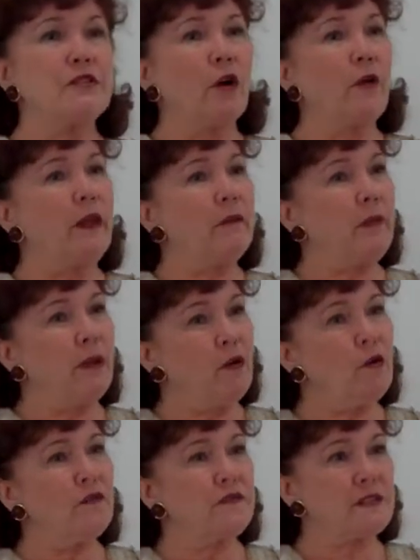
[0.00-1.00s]
So it
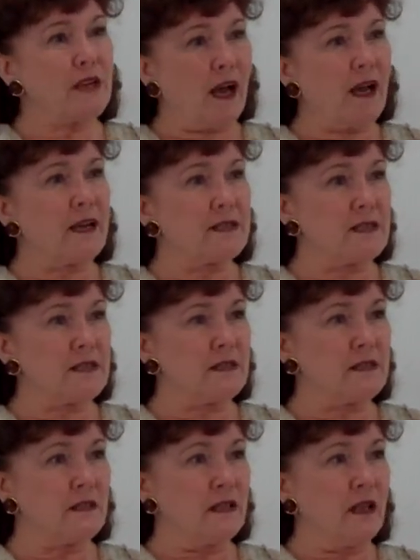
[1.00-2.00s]
behooves
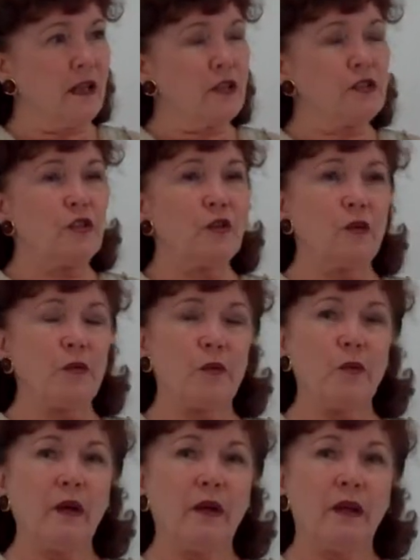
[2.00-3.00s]
us
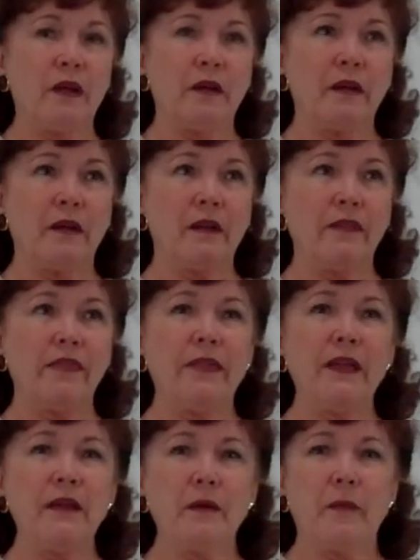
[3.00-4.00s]
to
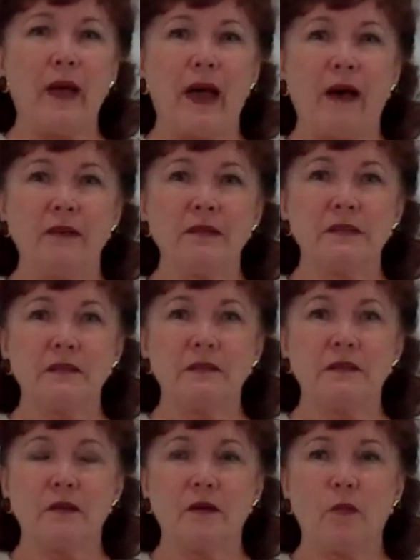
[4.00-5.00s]
think about
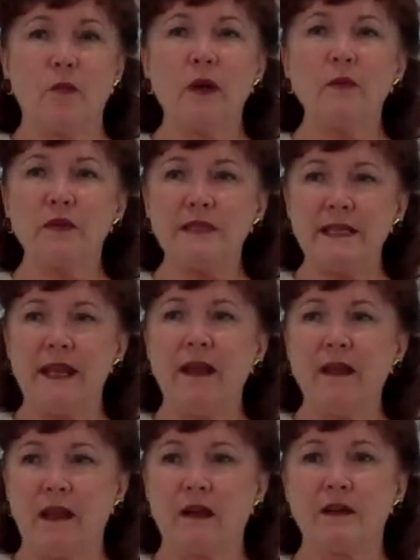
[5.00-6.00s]
what we're
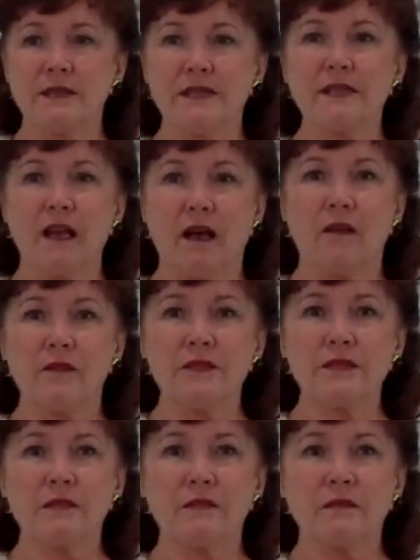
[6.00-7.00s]
telling
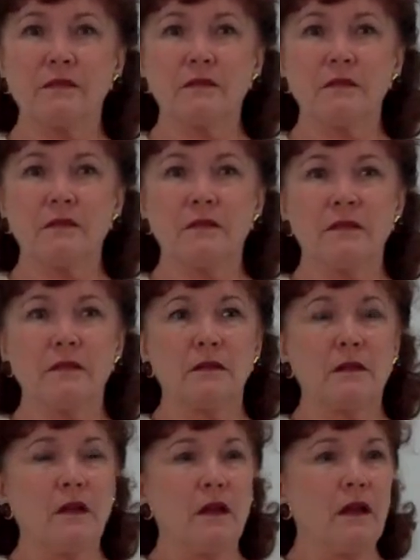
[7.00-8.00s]
ourselves,
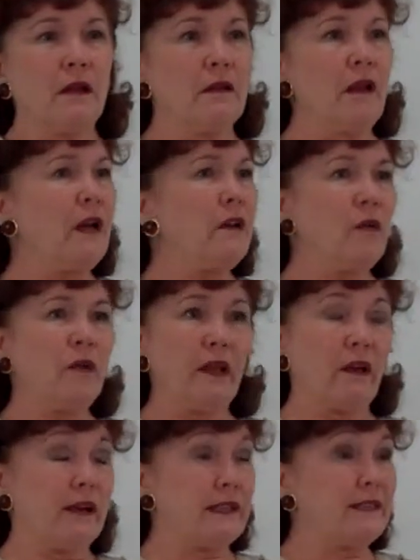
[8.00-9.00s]
not
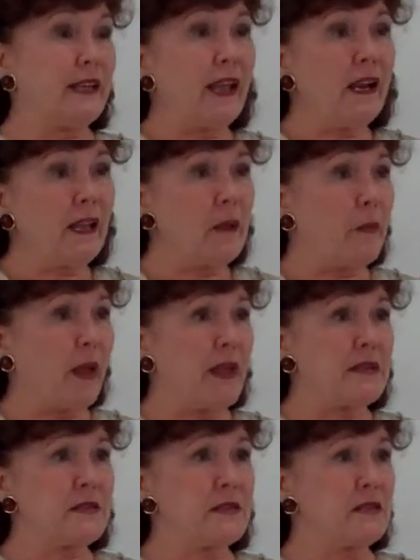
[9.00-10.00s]
only on a daily
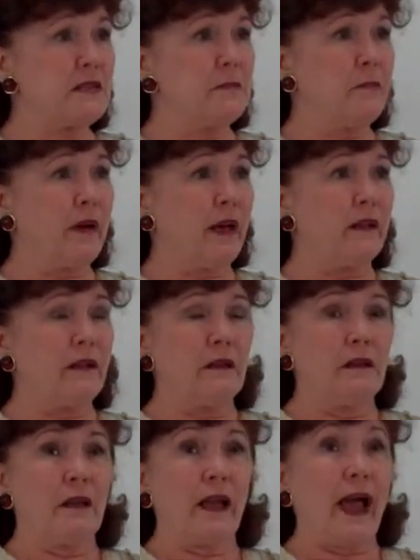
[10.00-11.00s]
basis,
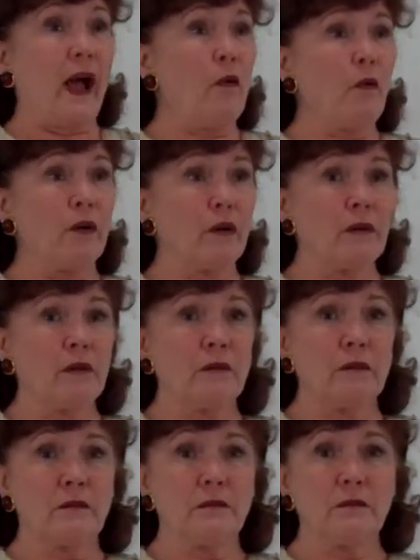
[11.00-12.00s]
but
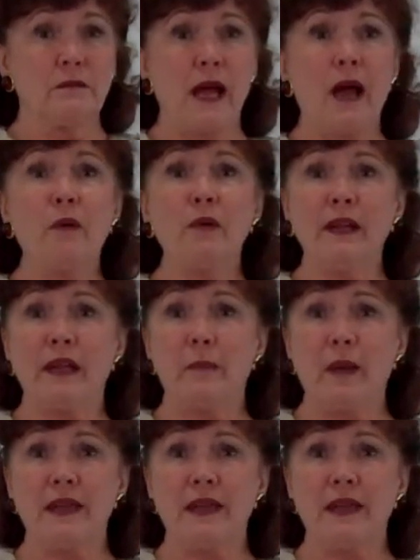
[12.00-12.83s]
hourly